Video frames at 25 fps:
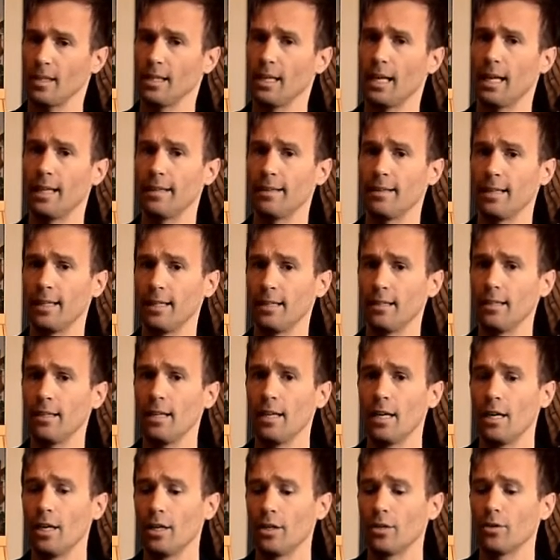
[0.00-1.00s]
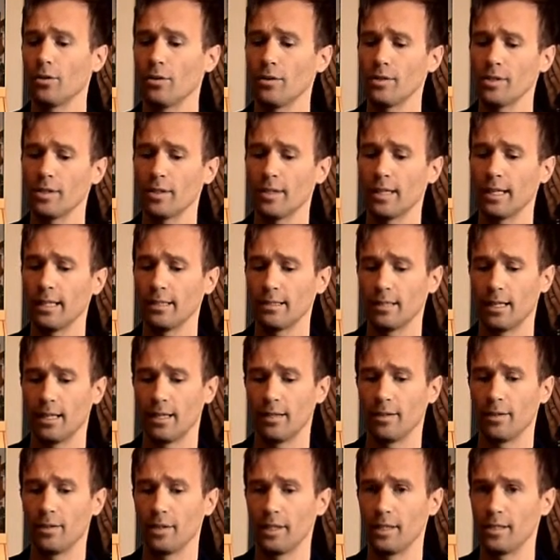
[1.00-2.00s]
And then you also get
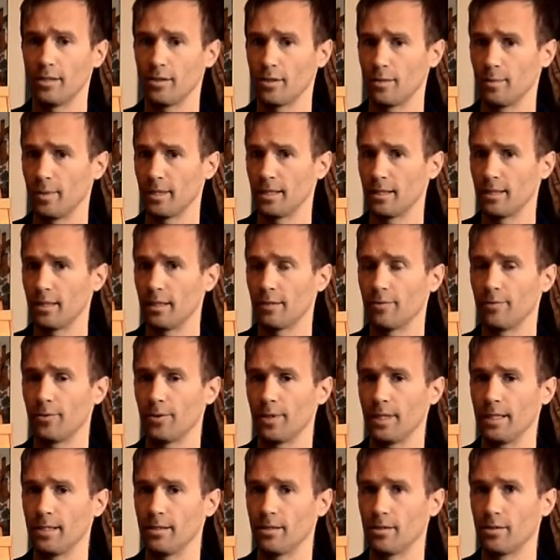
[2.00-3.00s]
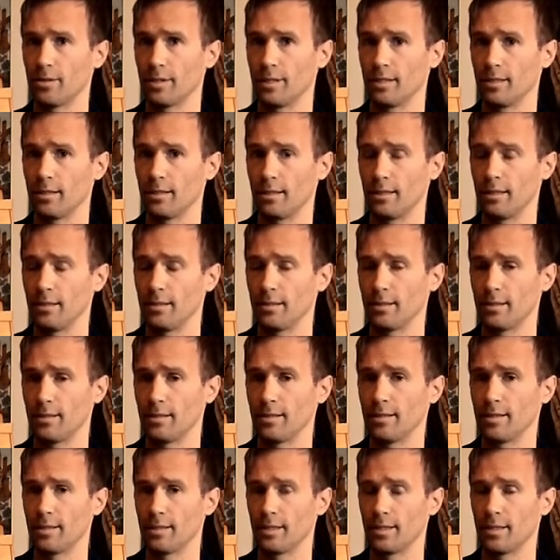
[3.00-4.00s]
other instruments like, for
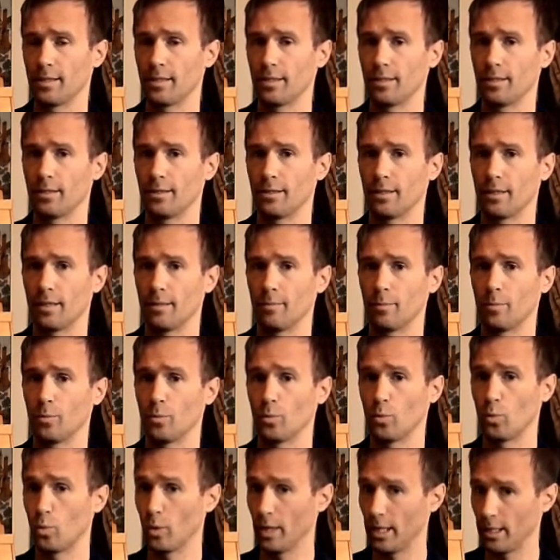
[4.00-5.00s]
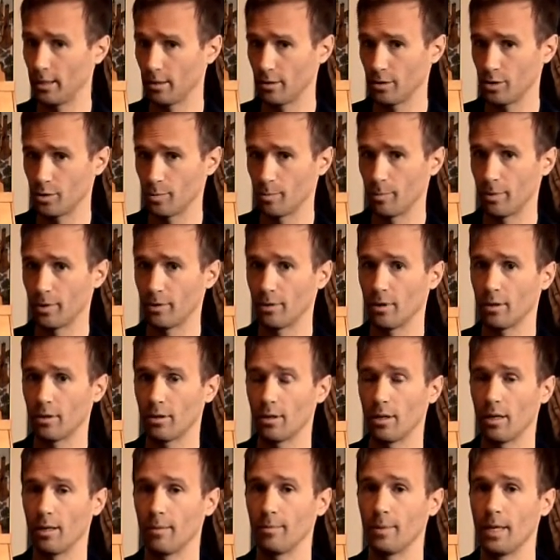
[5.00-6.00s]
instance, the Welsh
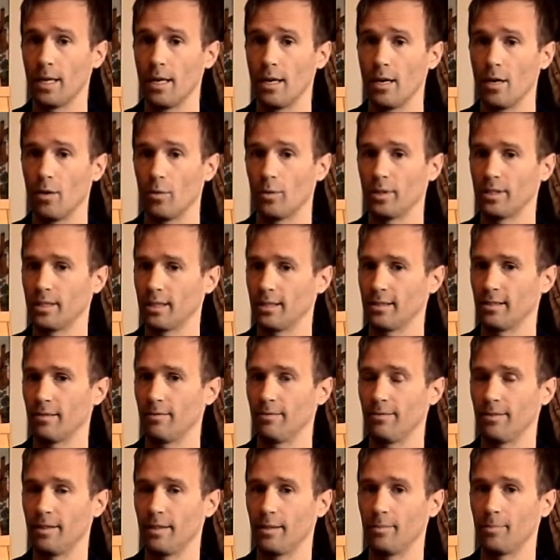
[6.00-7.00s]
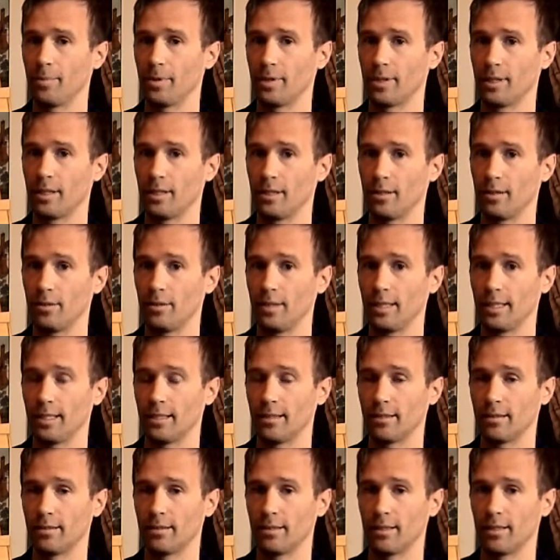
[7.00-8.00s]
Baroque harp, which has a very
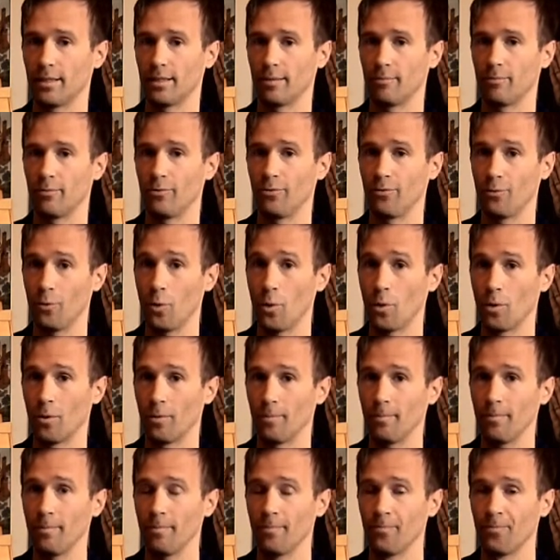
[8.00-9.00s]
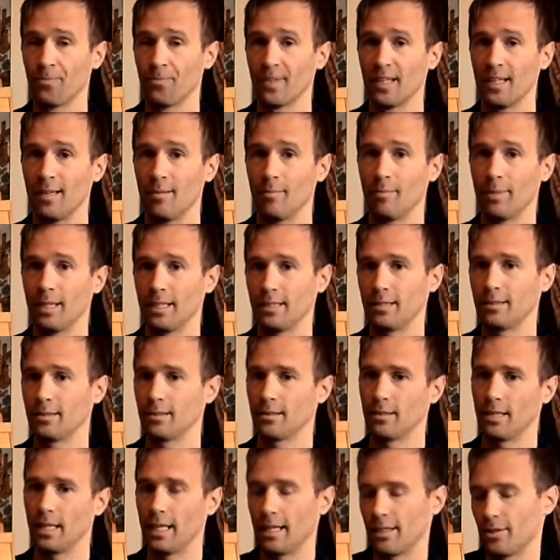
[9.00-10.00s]
peculiar form,
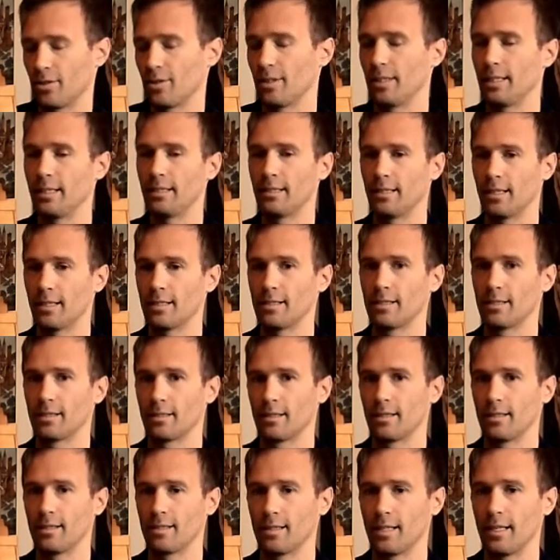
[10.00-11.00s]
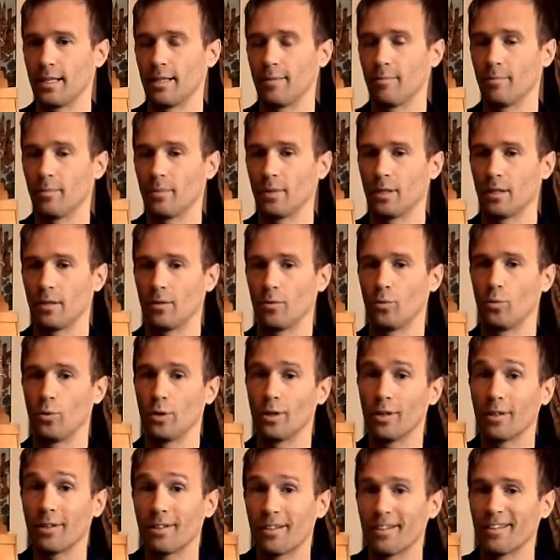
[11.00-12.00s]
but actually does the same
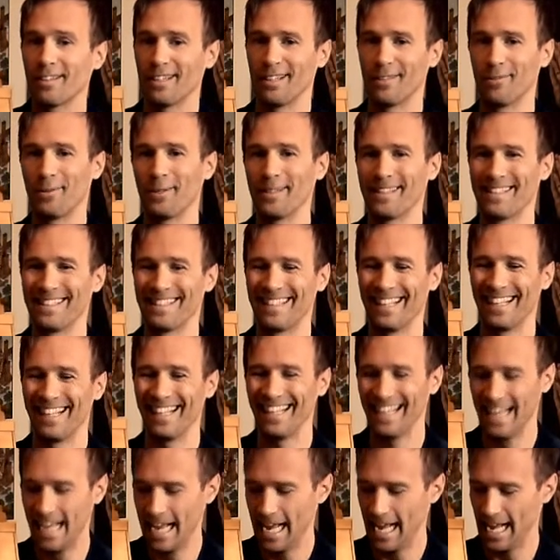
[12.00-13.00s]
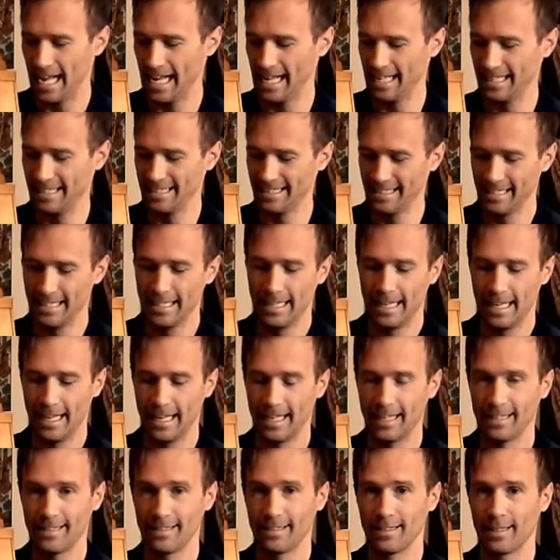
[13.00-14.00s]
work, I would say, as
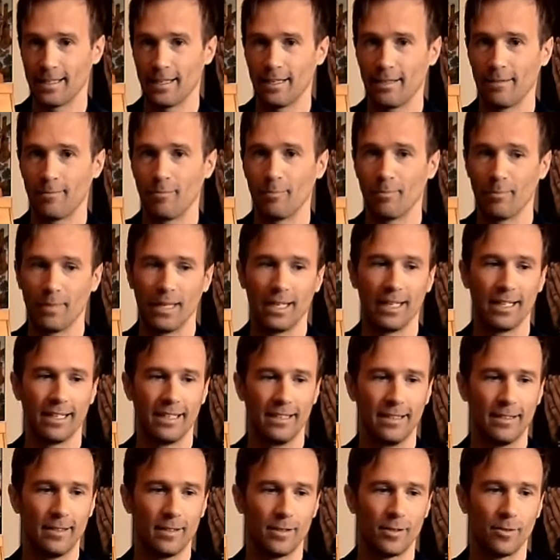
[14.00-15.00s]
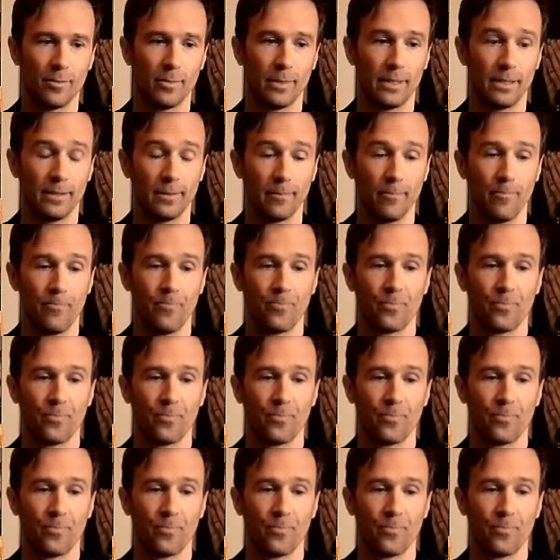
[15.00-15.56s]
my instrument.